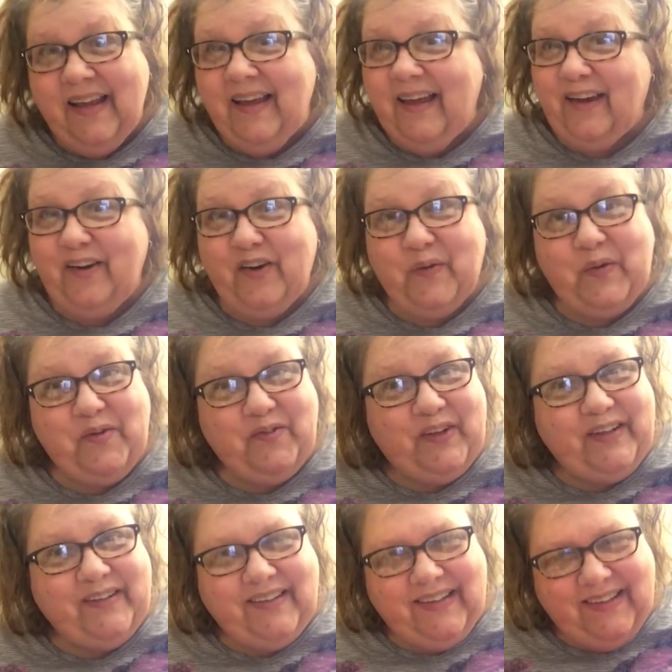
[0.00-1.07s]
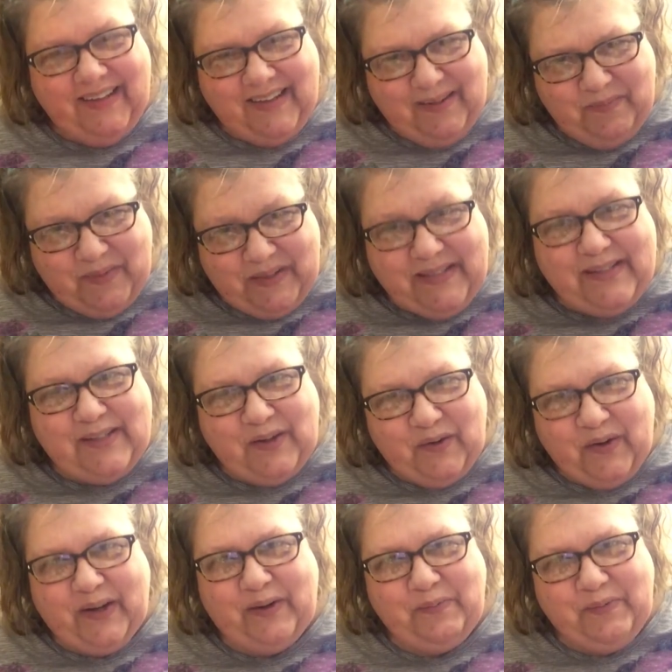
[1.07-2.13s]
I know we've all done that, but it's
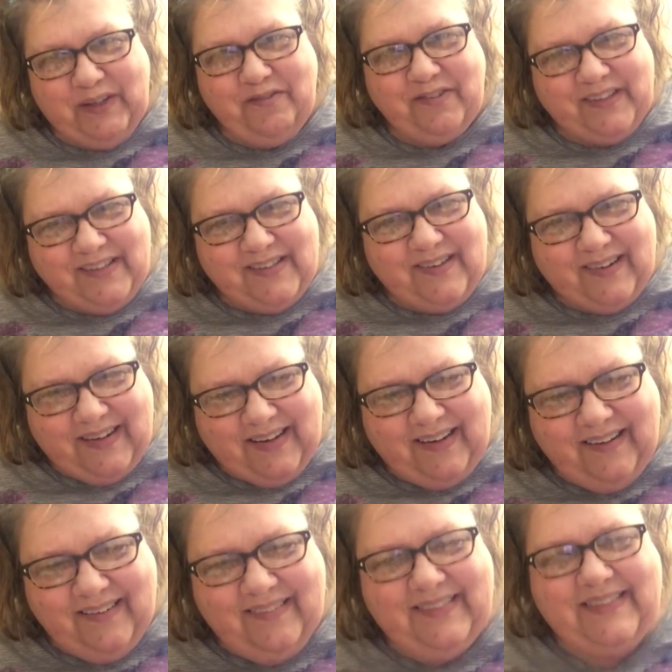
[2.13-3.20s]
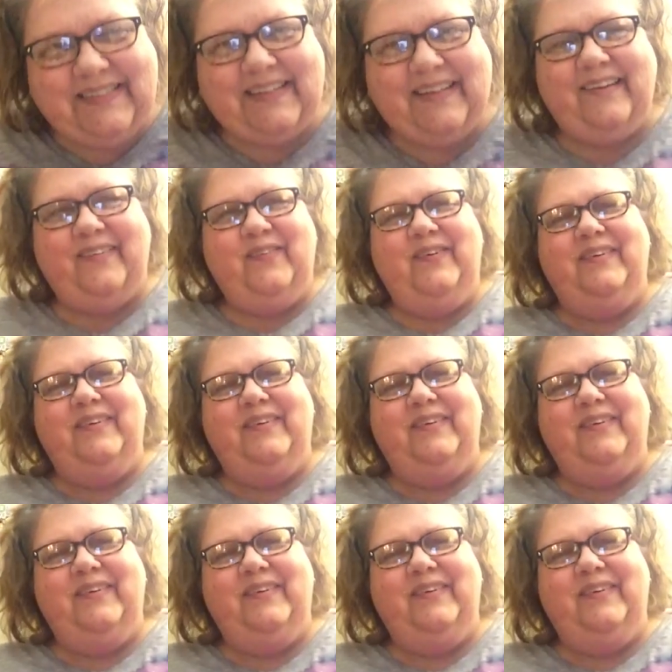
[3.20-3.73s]
incredibly frustrating, so